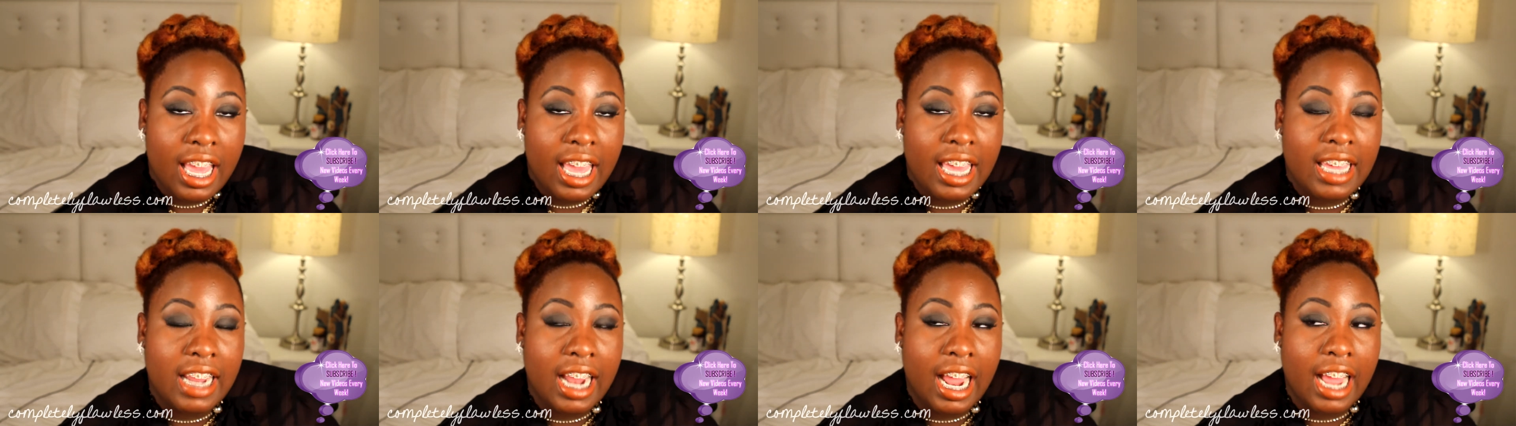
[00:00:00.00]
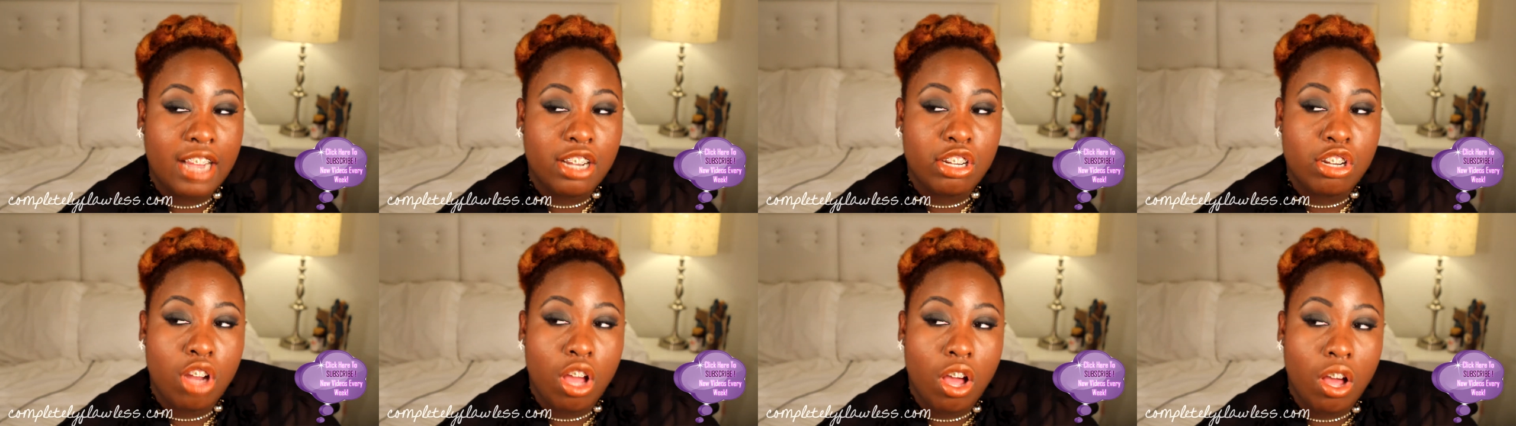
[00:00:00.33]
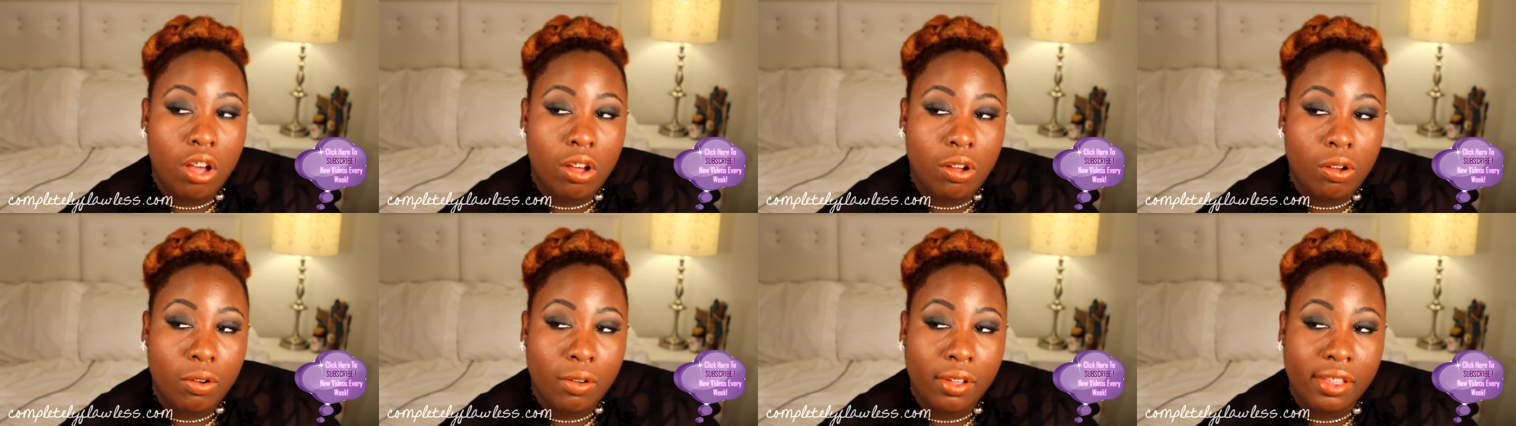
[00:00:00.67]
And I
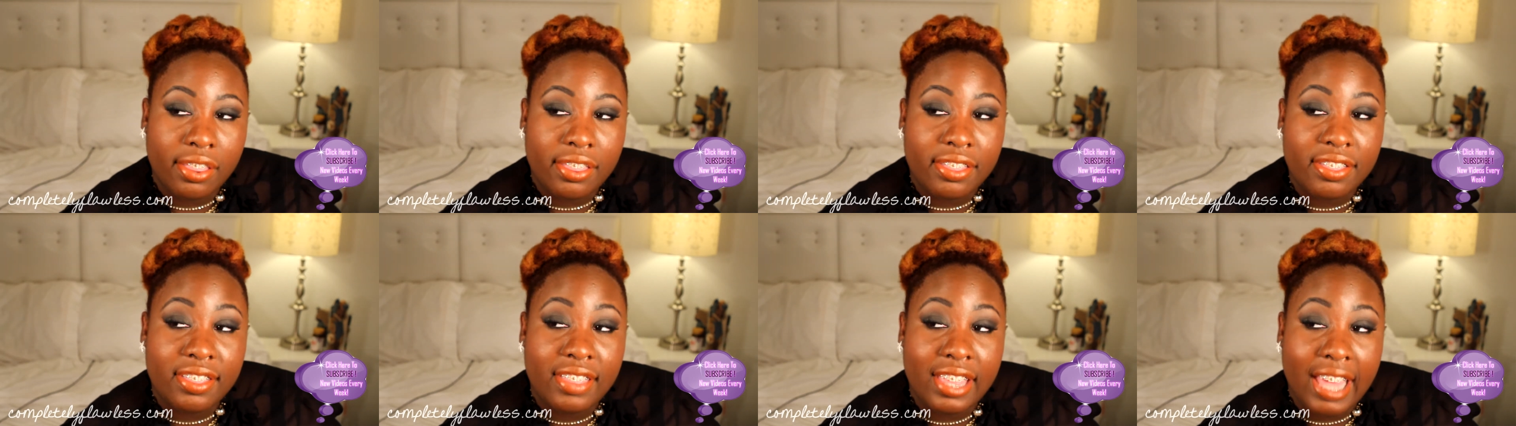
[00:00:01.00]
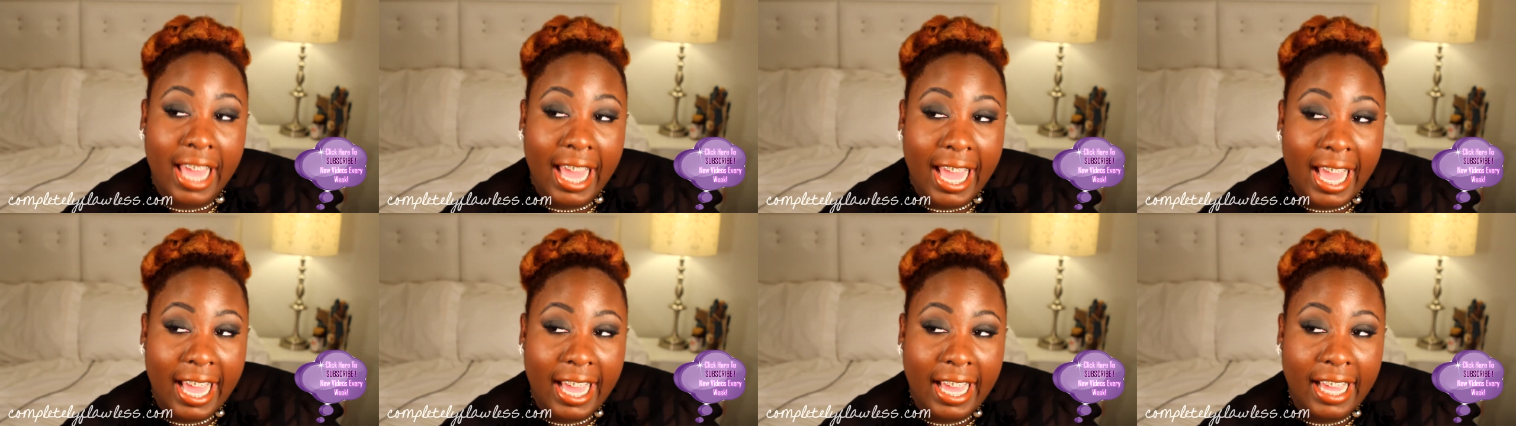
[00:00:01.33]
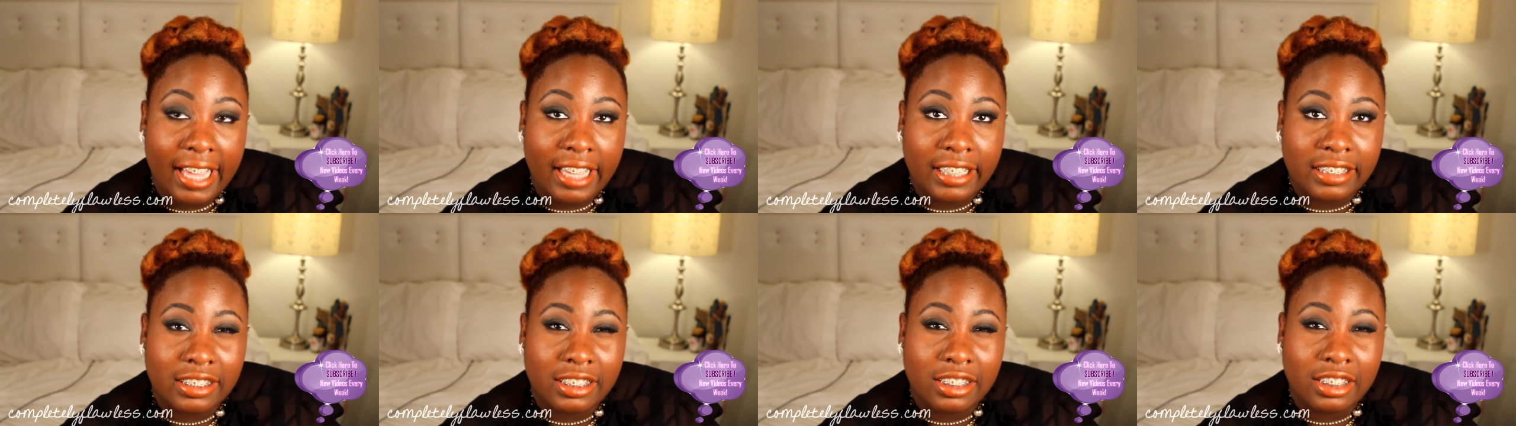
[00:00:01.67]
know
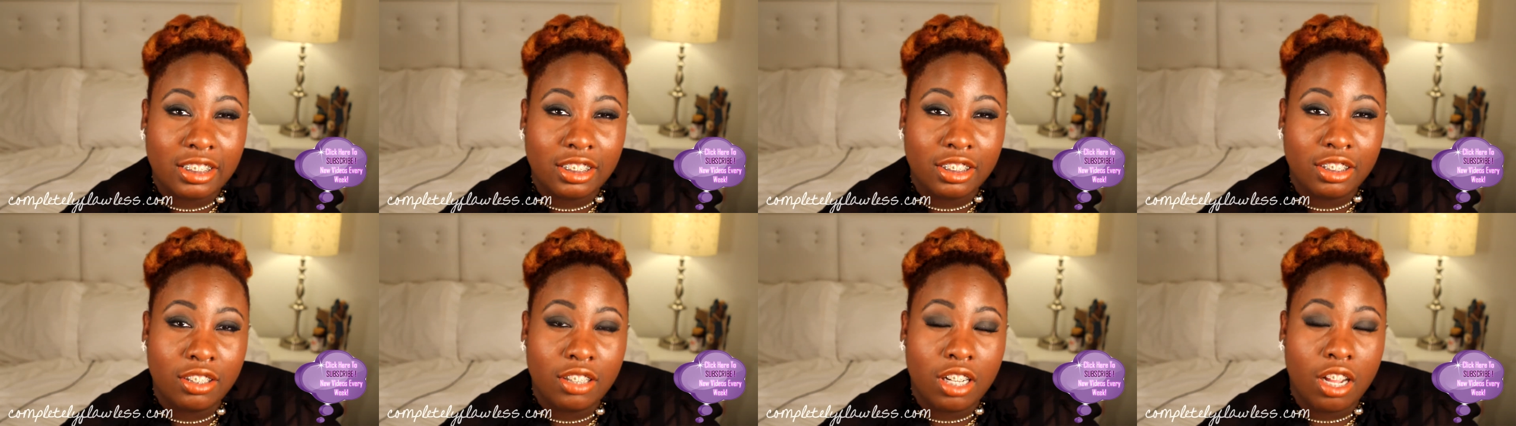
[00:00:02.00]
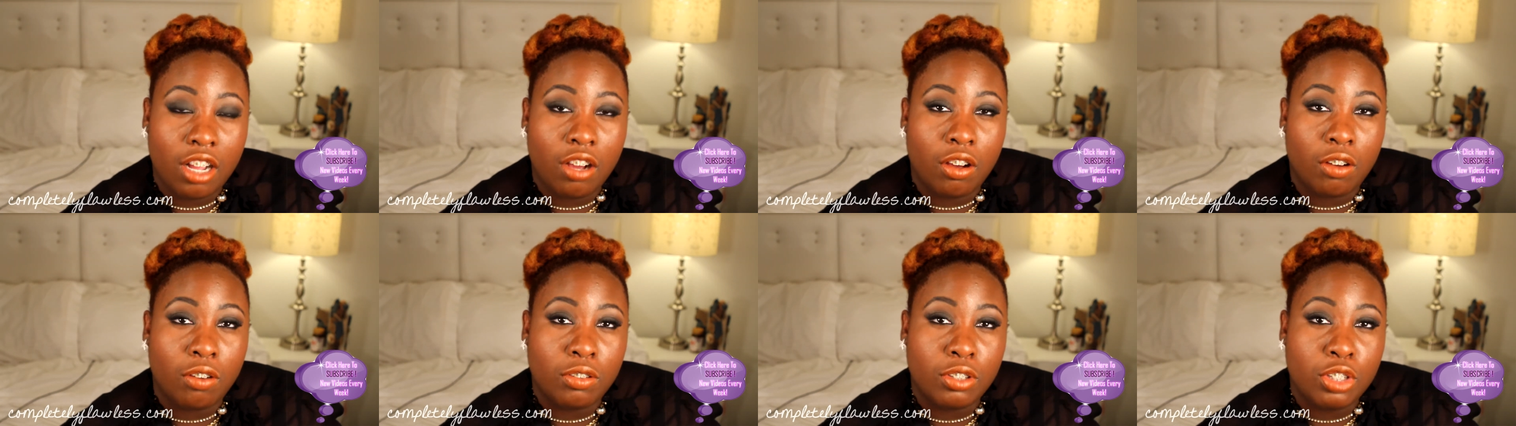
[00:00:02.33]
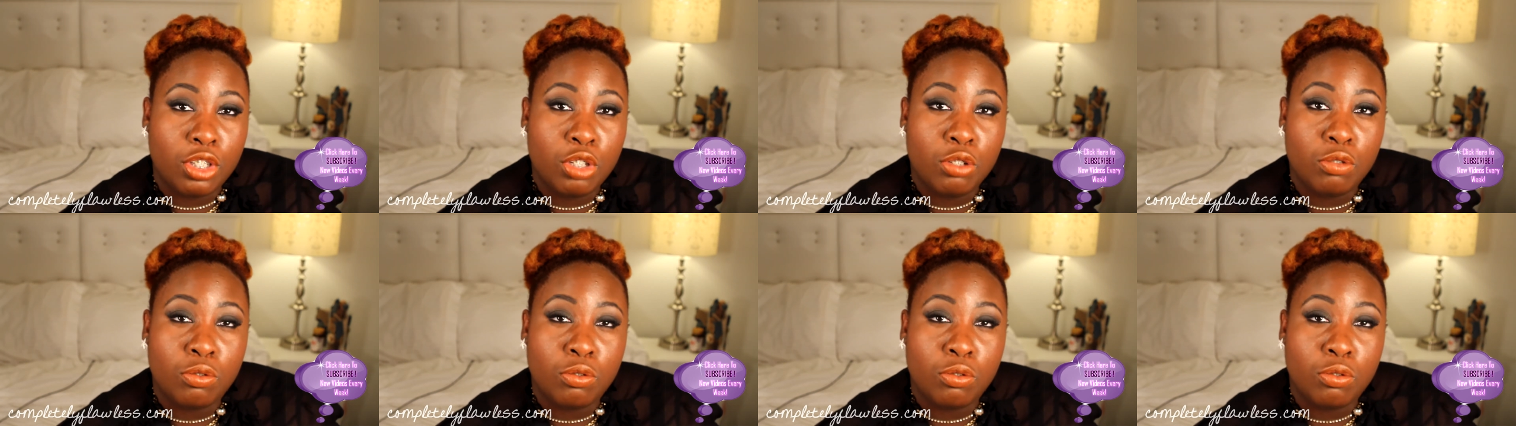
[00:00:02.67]
that, you know,